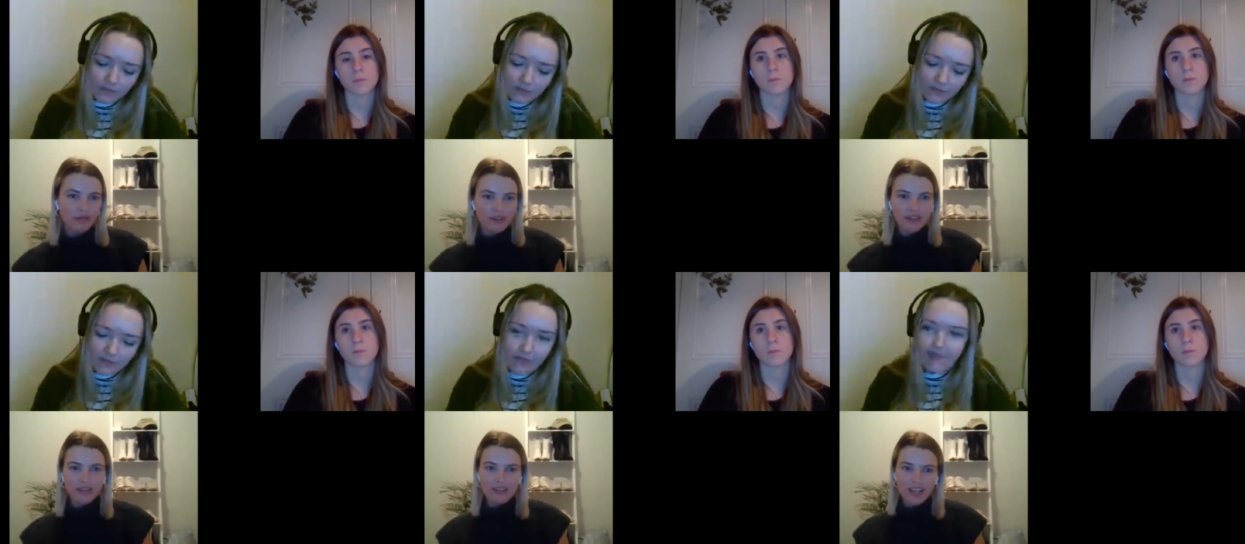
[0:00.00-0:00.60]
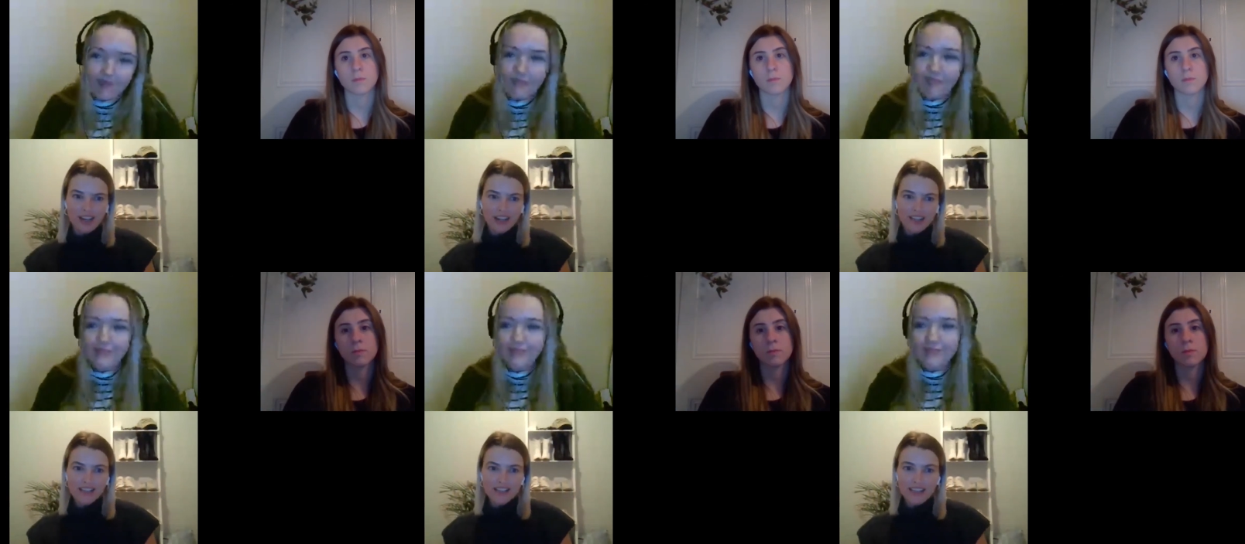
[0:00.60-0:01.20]
Speaker 1: reels, and I
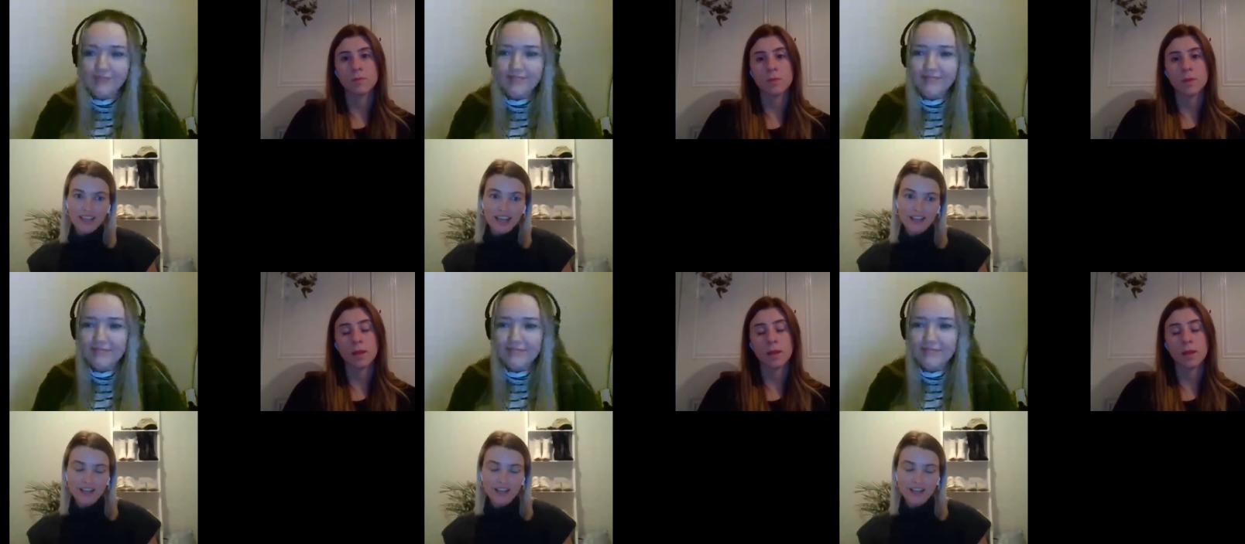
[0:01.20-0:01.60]
did see like